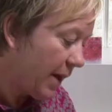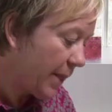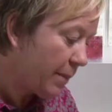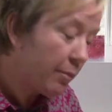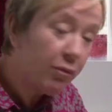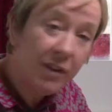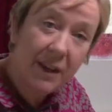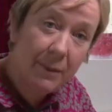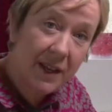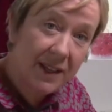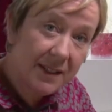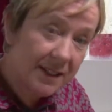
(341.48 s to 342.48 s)
and then bring him
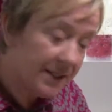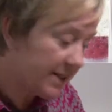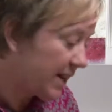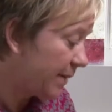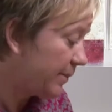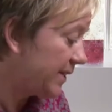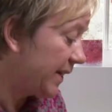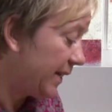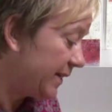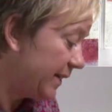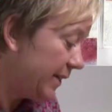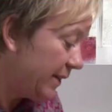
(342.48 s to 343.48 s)
into
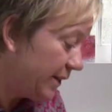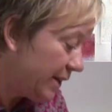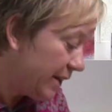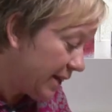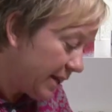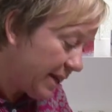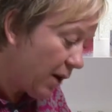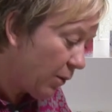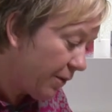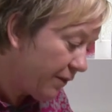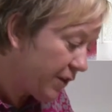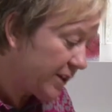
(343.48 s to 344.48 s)
snapseed.
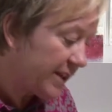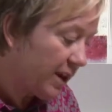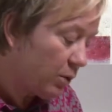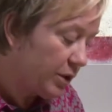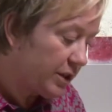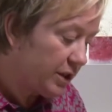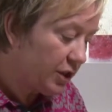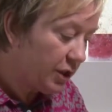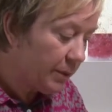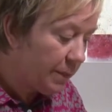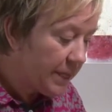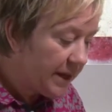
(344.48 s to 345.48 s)
Now the first thing I want to
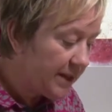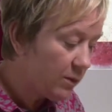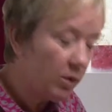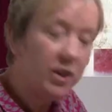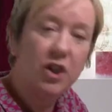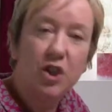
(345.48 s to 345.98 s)
do is I want